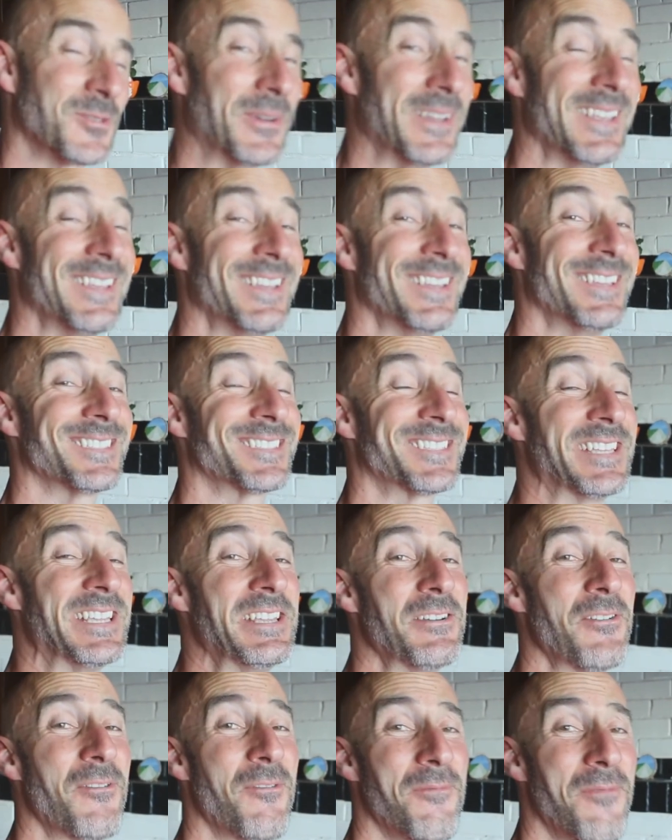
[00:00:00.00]
So it is
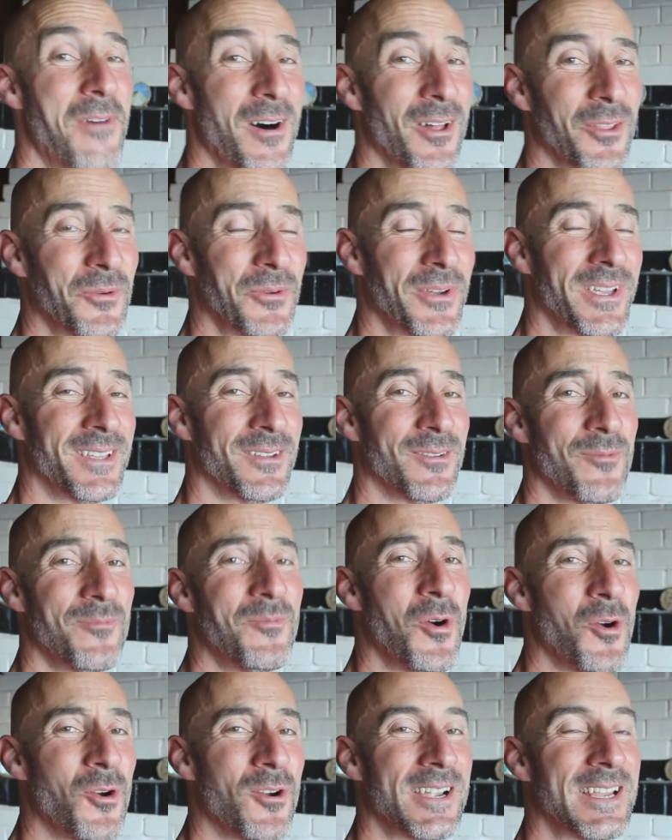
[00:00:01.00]
the following
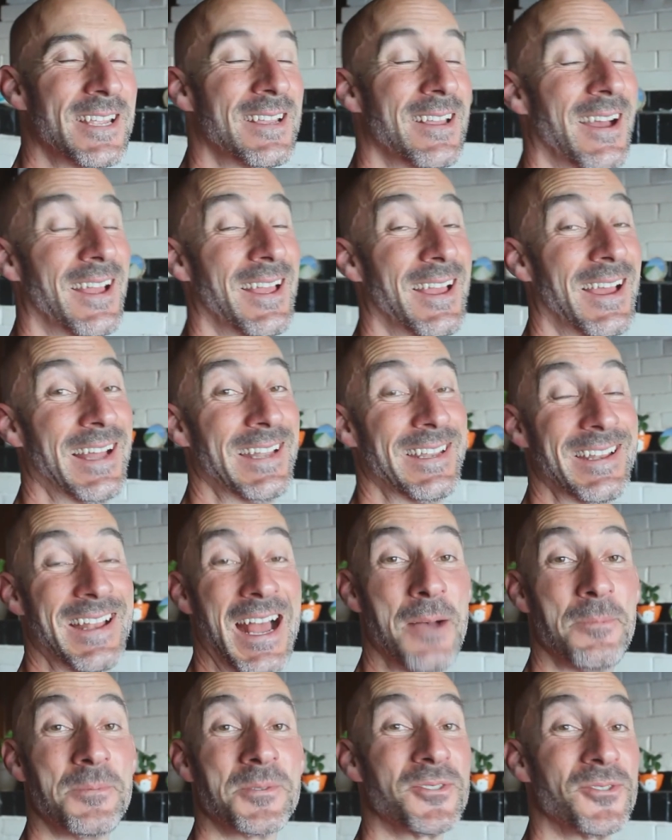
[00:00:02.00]
morning. I had an
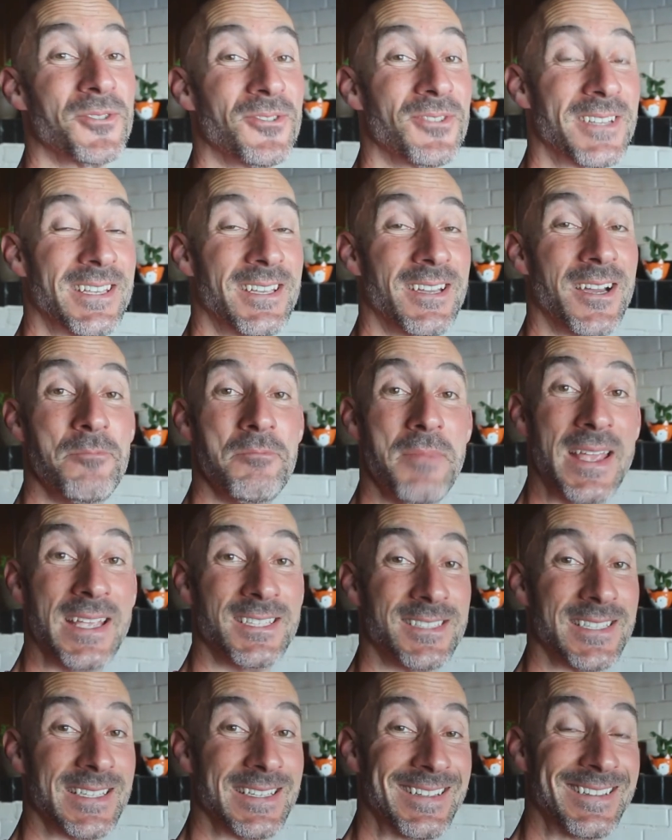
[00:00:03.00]
absolutely
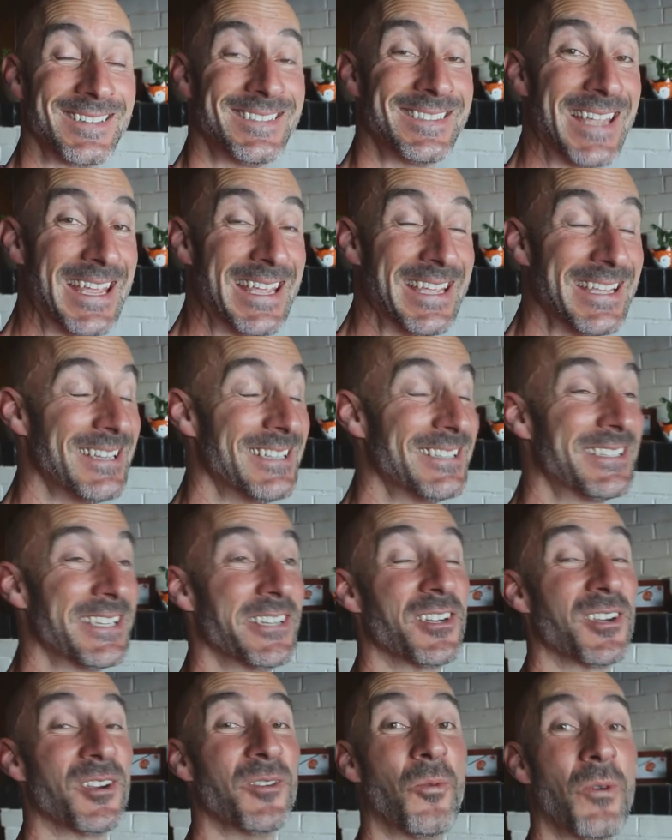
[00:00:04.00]
amazing date.
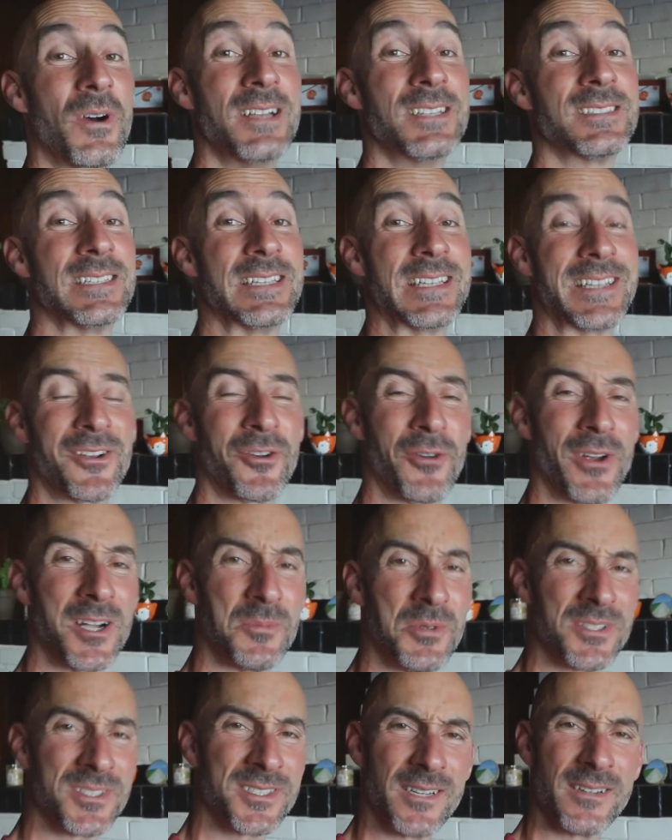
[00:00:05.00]
Dinner was
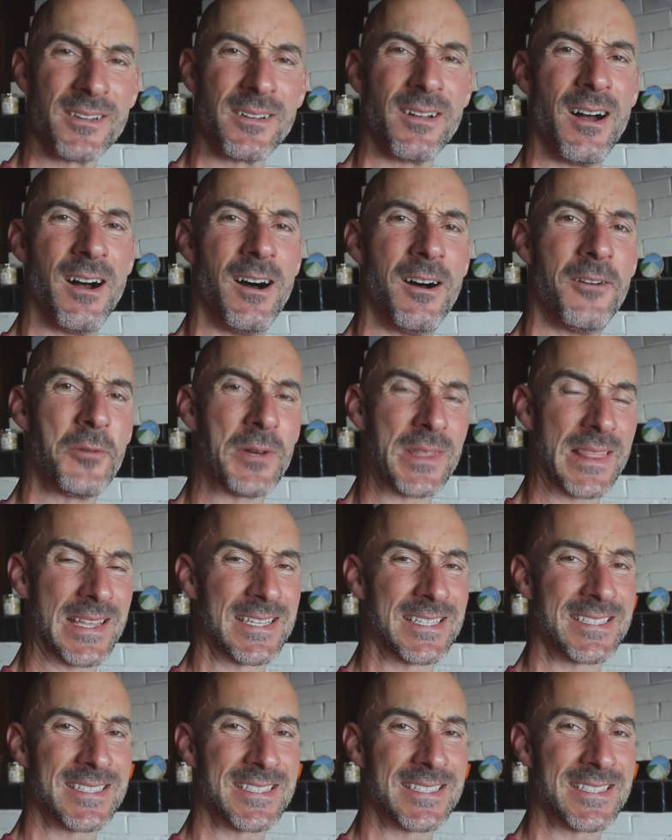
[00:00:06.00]
incredible. Started off with a